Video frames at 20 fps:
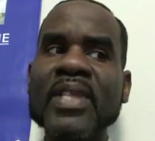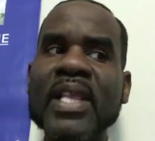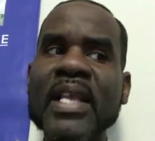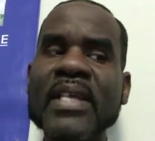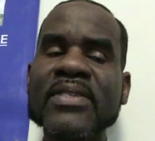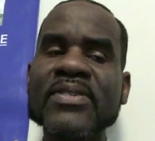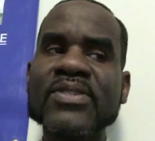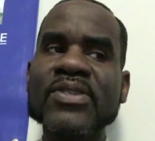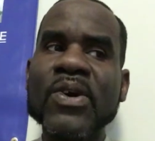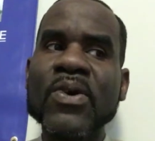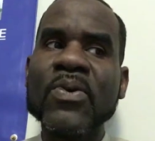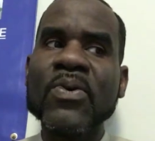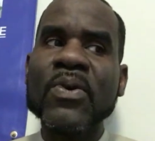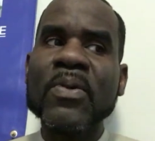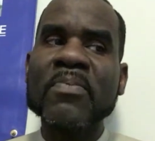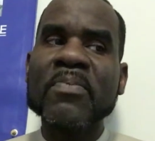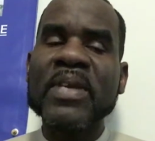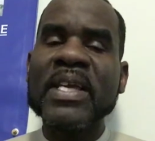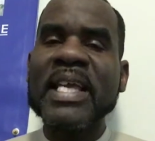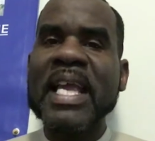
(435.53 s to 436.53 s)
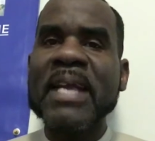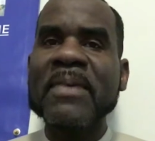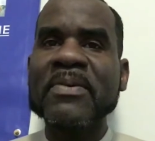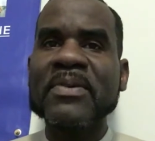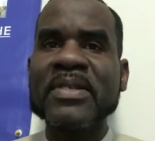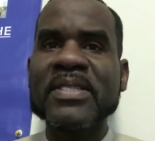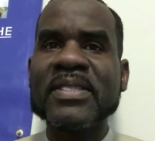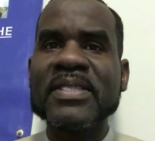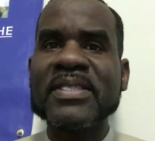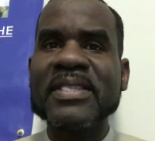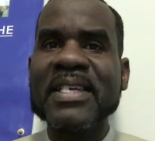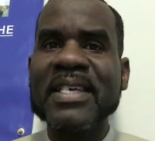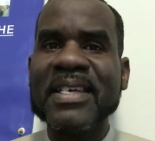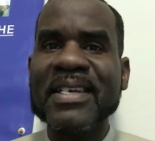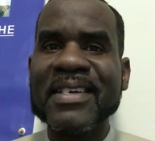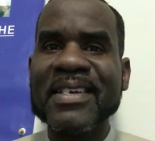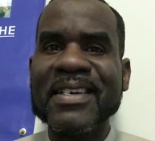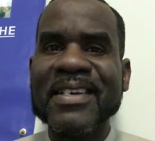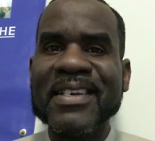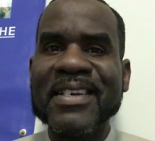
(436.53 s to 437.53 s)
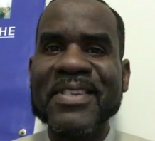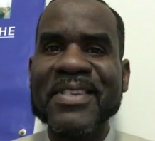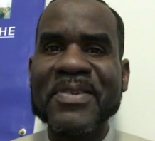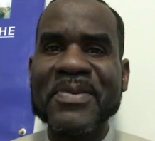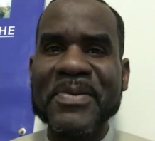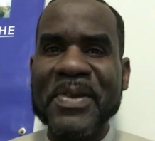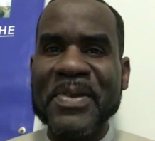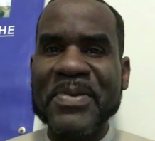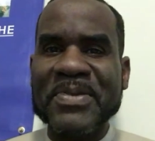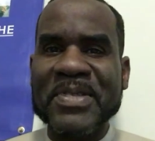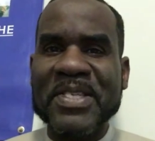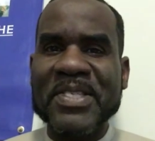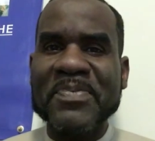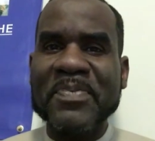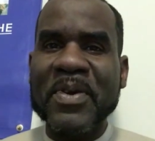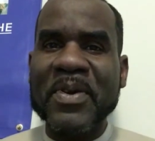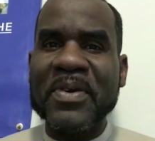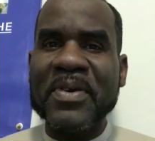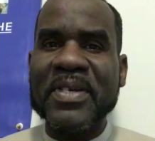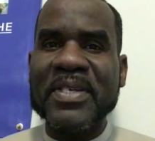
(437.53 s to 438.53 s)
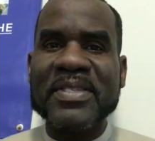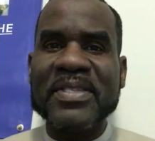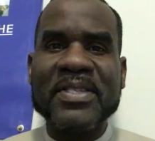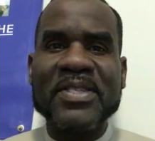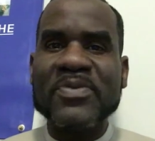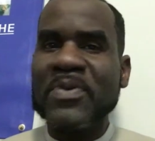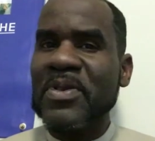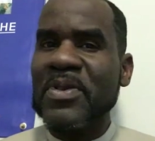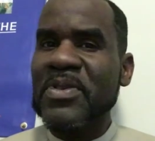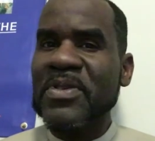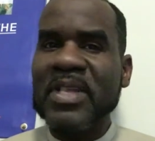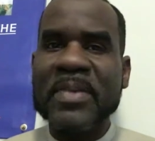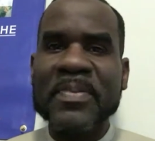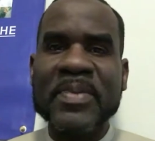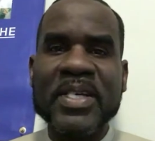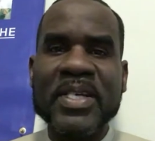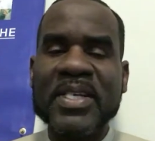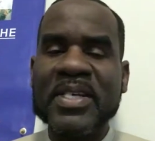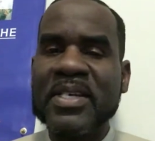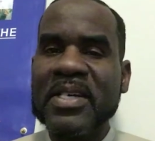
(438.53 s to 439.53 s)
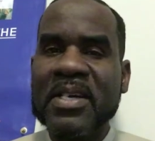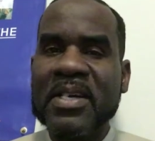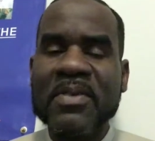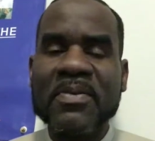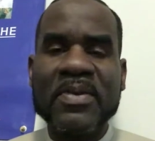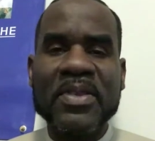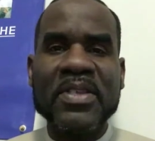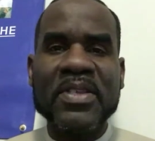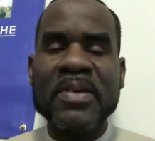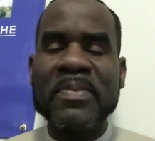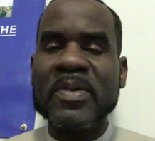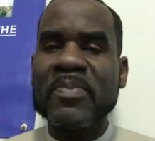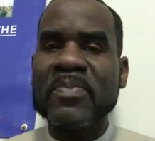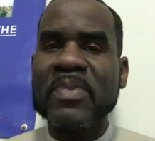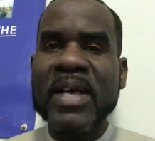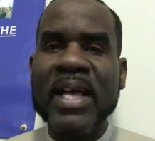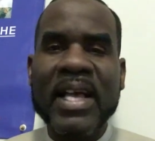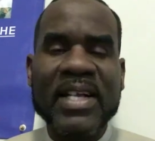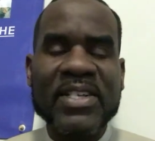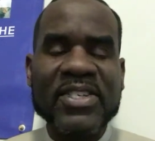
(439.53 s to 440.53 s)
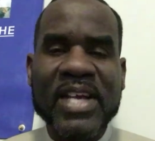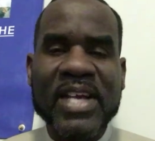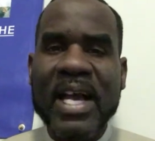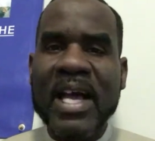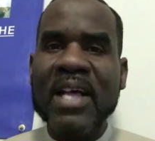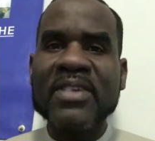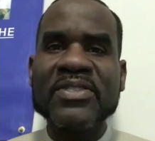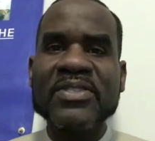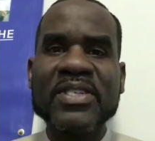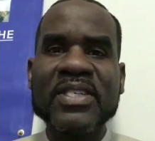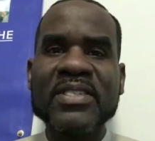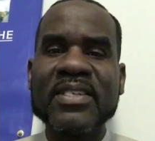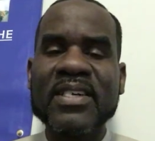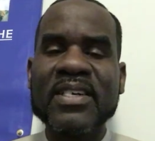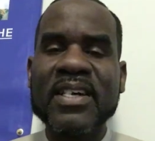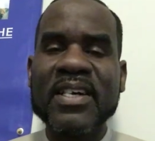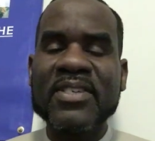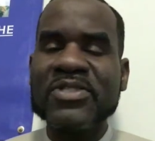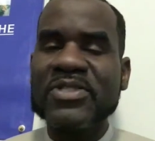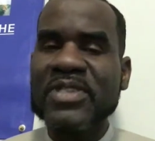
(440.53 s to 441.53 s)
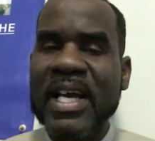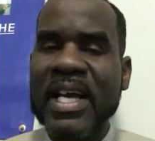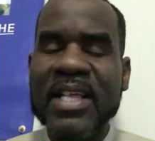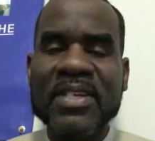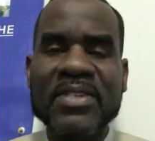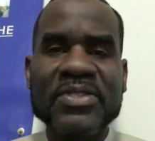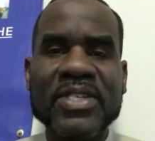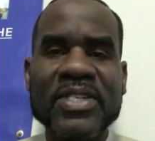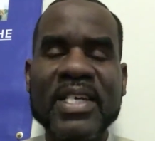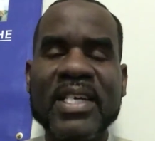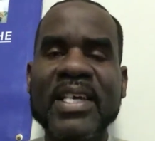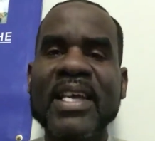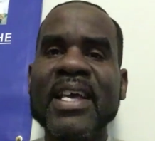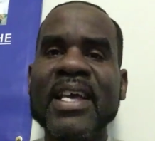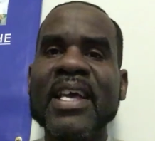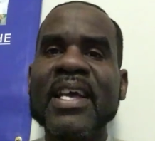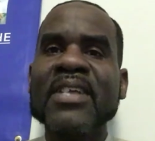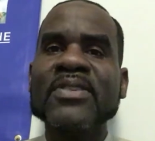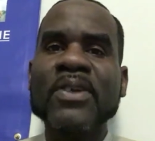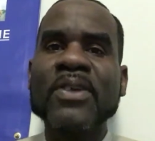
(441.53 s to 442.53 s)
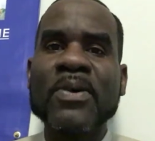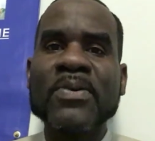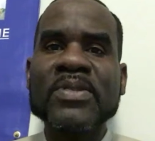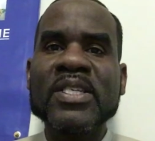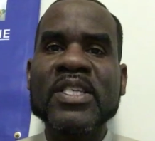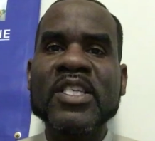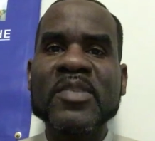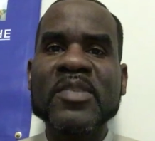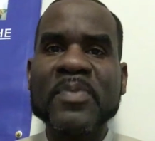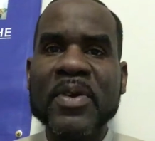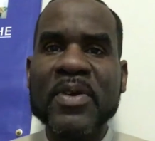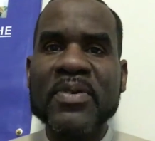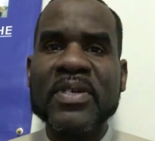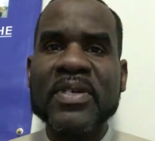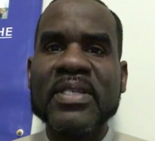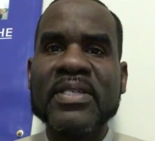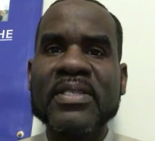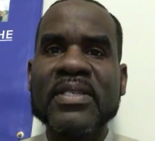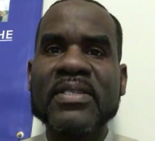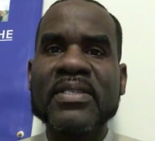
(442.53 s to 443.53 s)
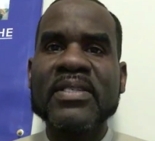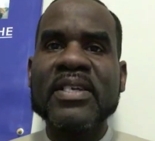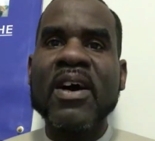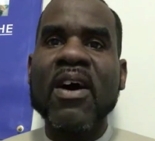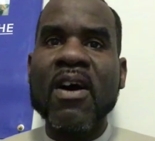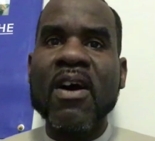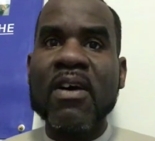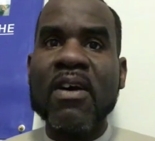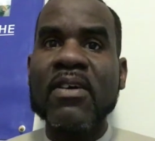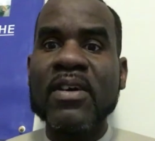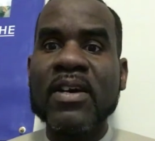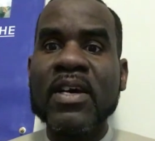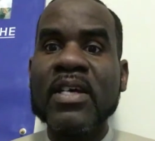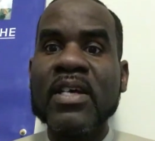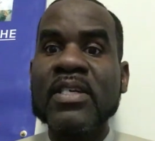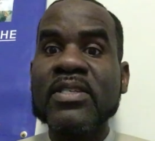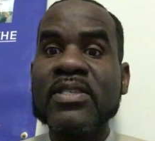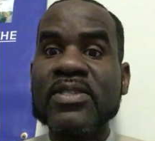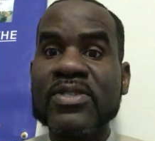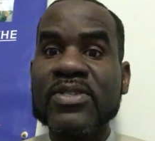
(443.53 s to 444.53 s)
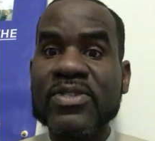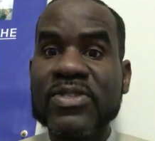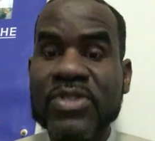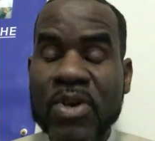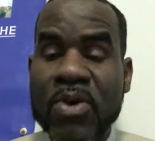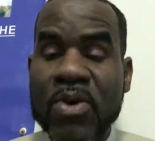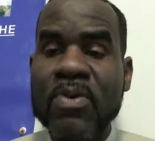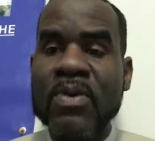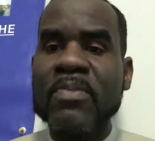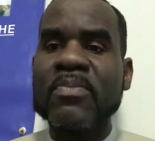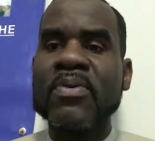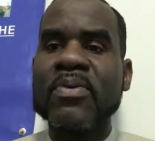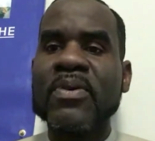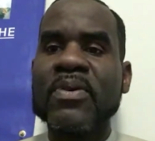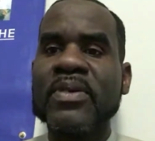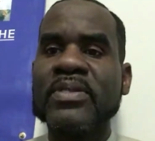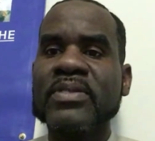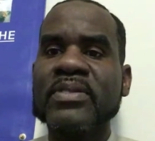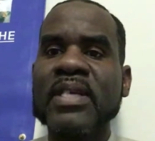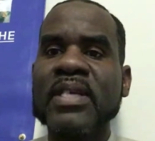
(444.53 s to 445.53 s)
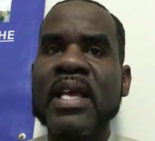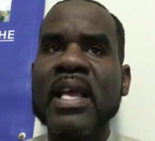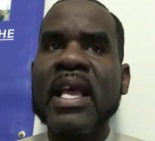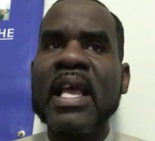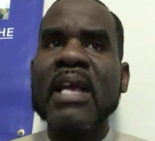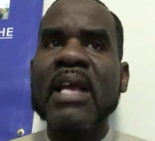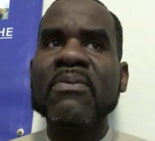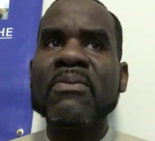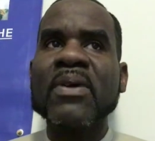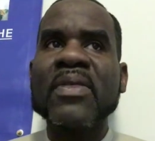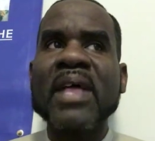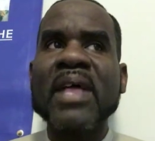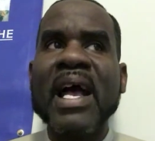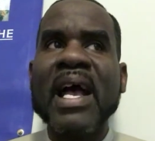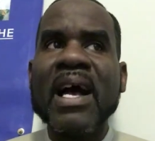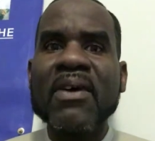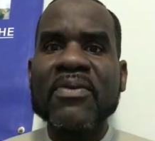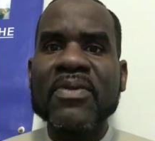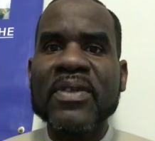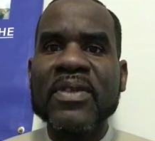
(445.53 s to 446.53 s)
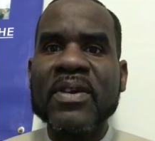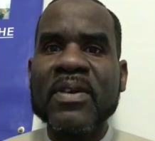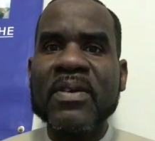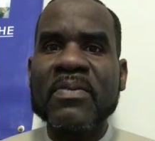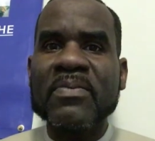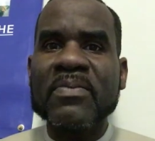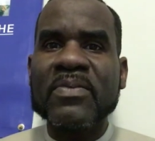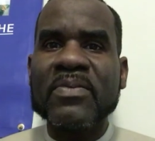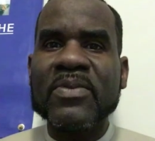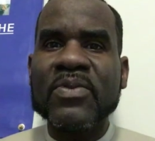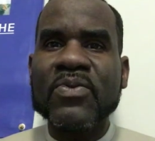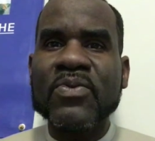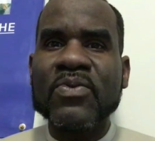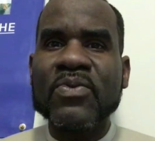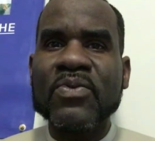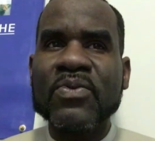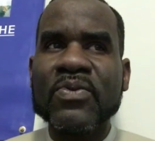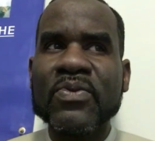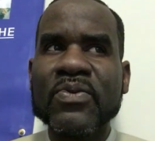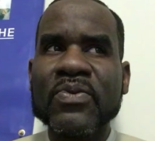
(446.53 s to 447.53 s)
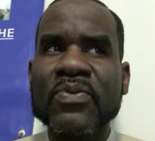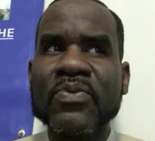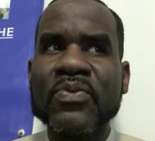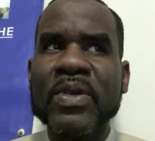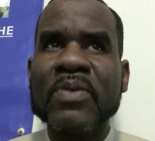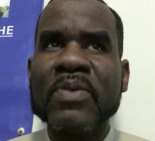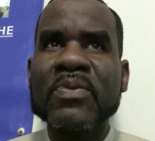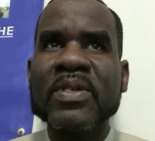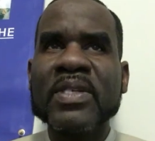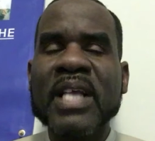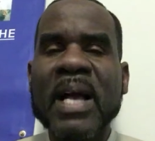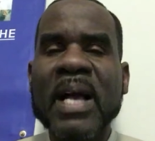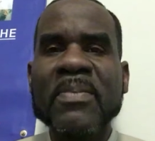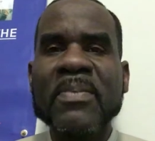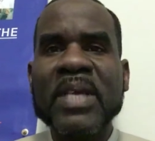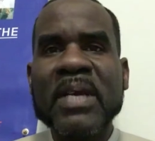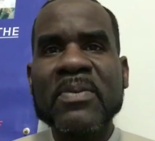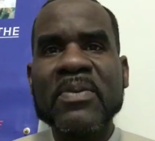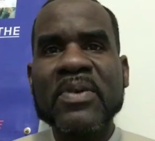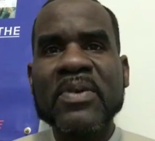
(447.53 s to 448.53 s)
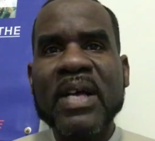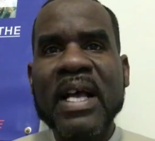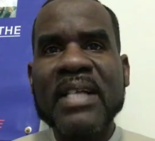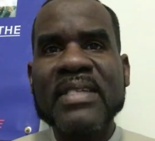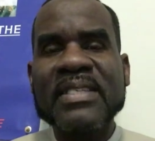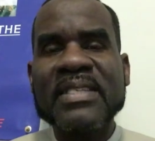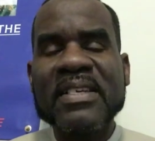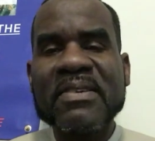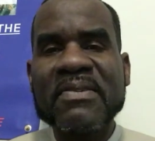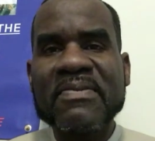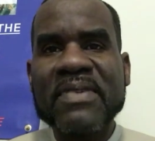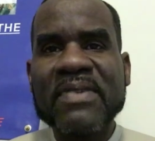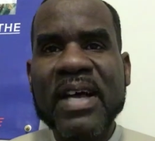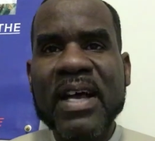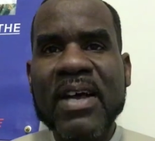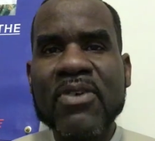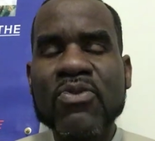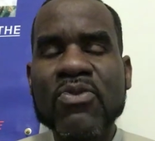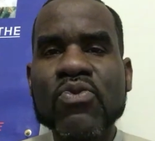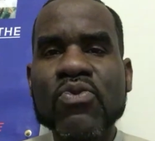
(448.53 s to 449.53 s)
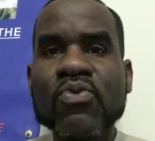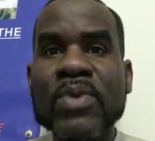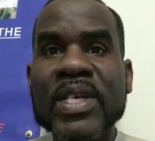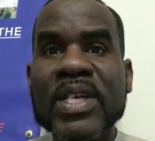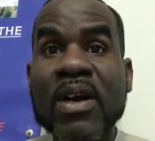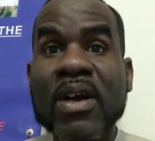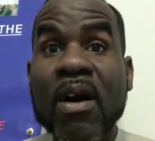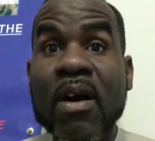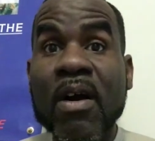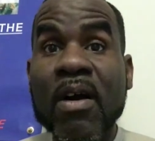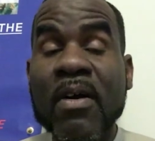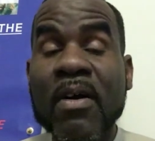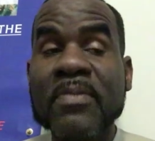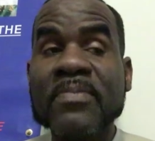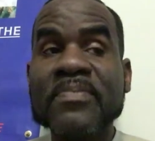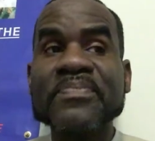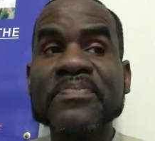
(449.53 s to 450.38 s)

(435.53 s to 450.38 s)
And so being able to see through those experiences, whether they be good, whether they be bad, challenging, unchallenging, those experiences are so important. And without them, we would not be able to identify who we are.